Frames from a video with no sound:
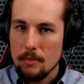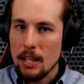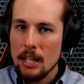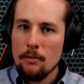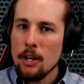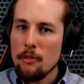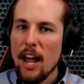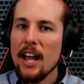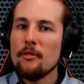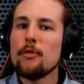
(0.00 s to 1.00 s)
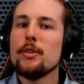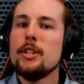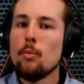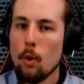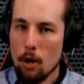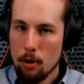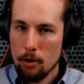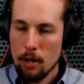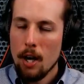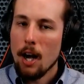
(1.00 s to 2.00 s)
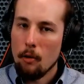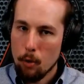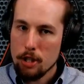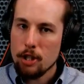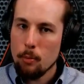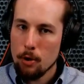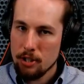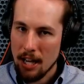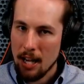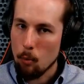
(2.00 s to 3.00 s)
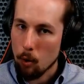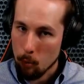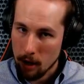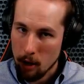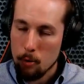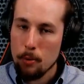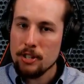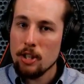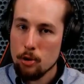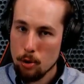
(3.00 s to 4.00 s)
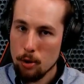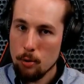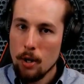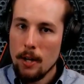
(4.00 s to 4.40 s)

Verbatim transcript: even if every word of what she were saying were 100% true,